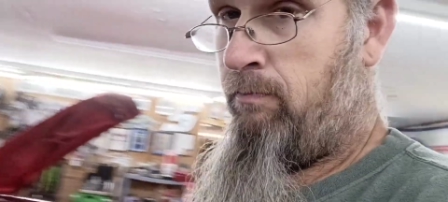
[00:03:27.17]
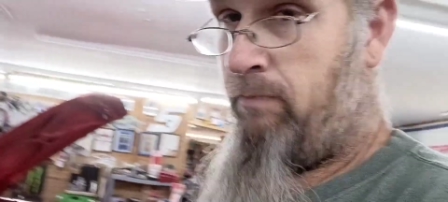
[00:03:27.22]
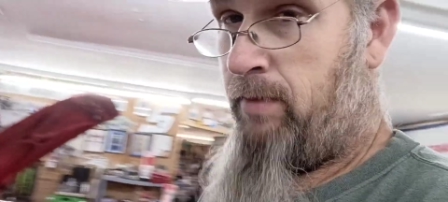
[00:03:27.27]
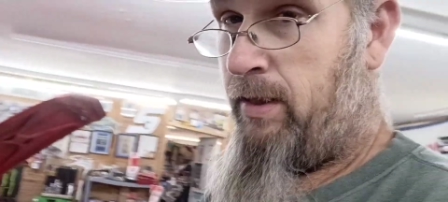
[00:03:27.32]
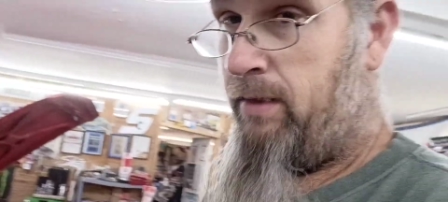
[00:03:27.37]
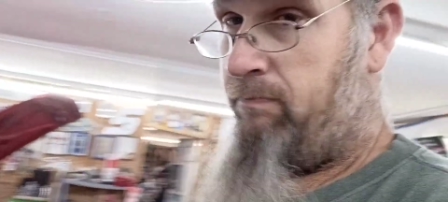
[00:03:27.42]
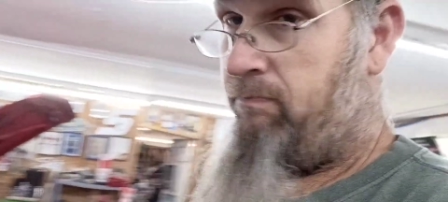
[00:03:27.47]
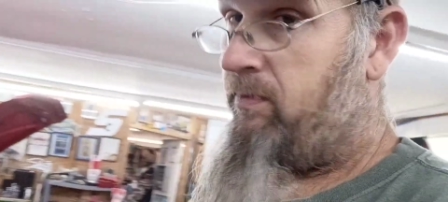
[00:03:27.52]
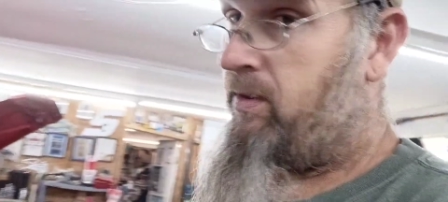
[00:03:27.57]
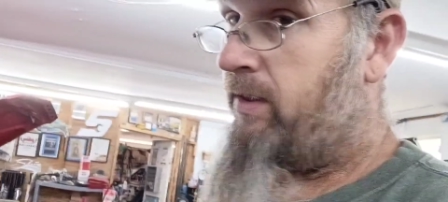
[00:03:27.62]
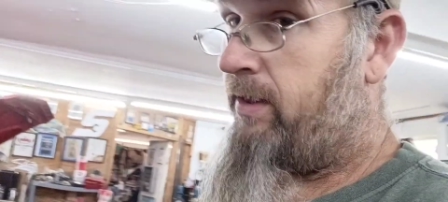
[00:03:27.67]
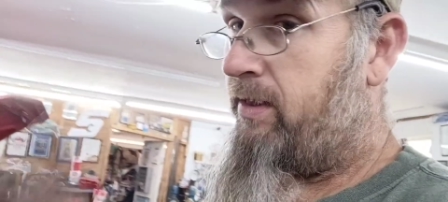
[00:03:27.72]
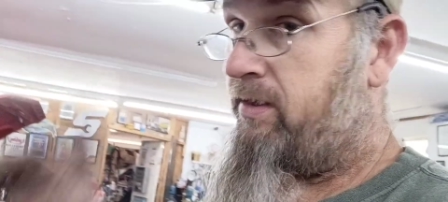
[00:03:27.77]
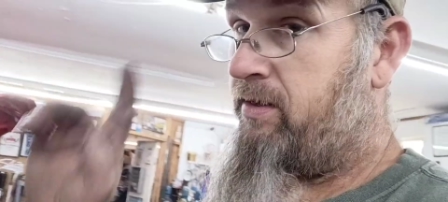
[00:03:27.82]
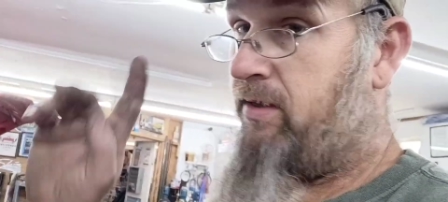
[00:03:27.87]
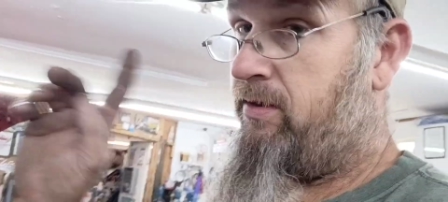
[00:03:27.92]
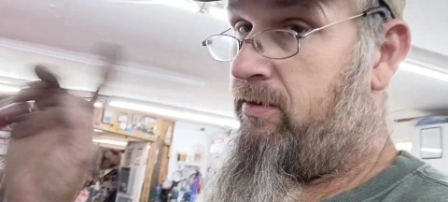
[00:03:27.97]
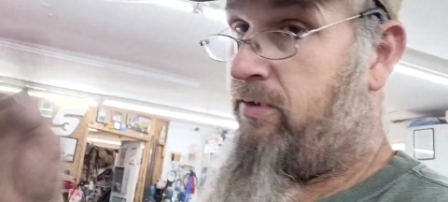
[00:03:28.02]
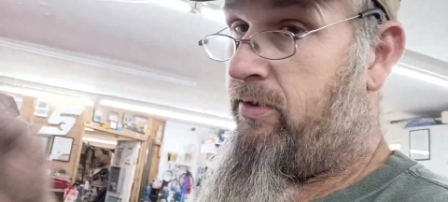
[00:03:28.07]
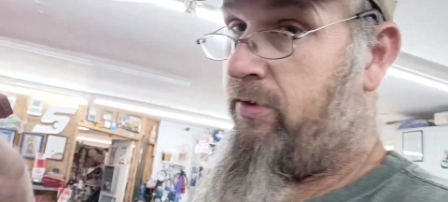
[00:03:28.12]
But I got
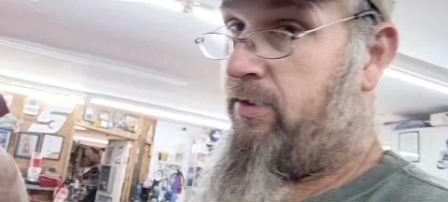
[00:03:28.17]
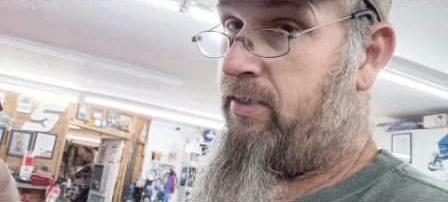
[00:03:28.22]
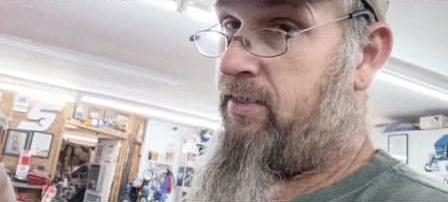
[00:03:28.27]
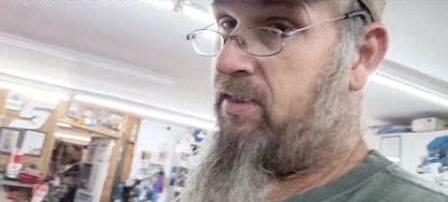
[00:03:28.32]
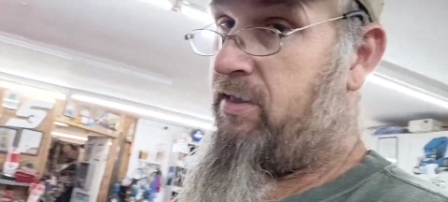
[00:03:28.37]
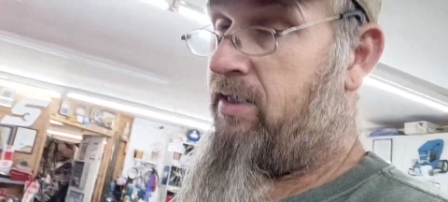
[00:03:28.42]
the under hood